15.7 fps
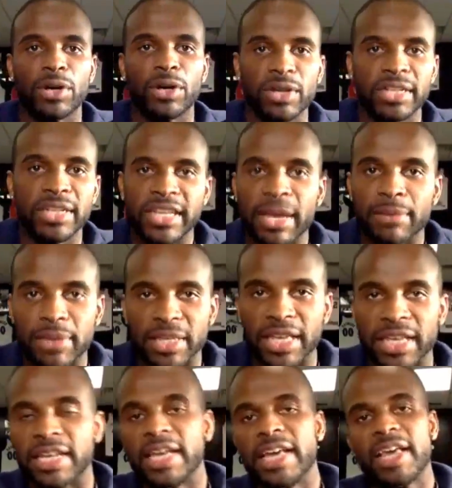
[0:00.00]
go in depth in.
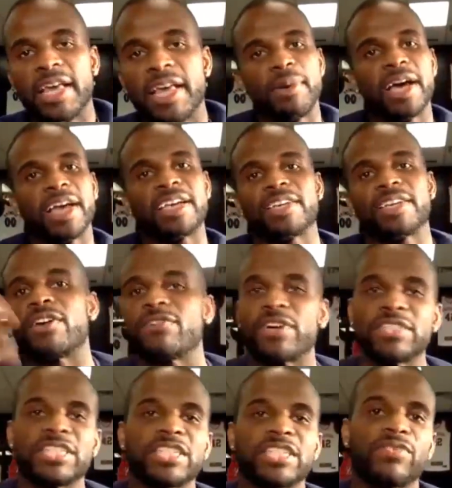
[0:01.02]
But,
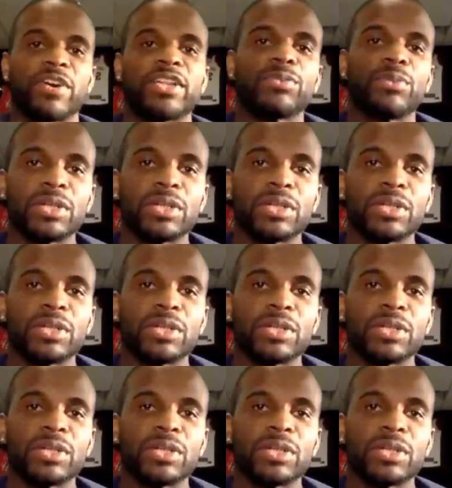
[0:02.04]
first things first,